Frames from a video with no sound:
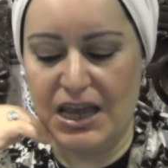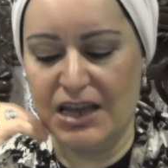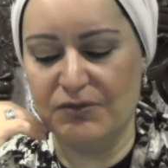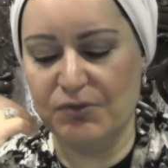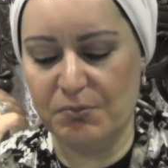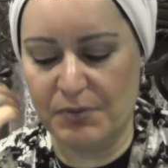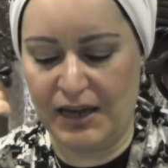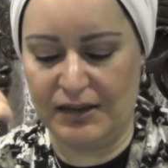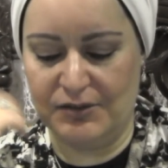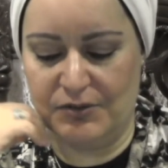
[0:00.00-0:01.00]
and we
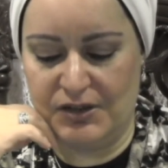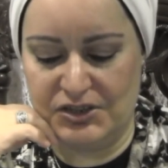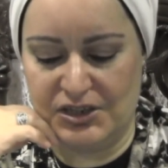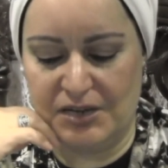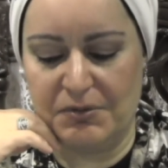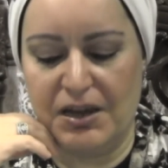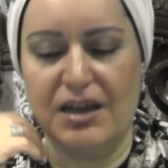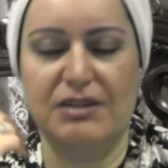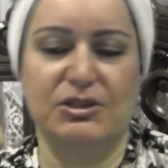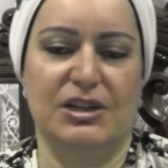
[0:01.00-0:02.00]
beg to Hashem
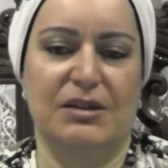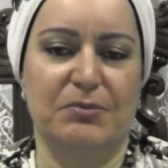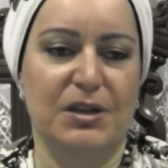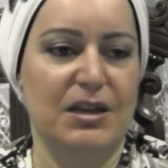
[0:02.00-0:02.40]
Hashem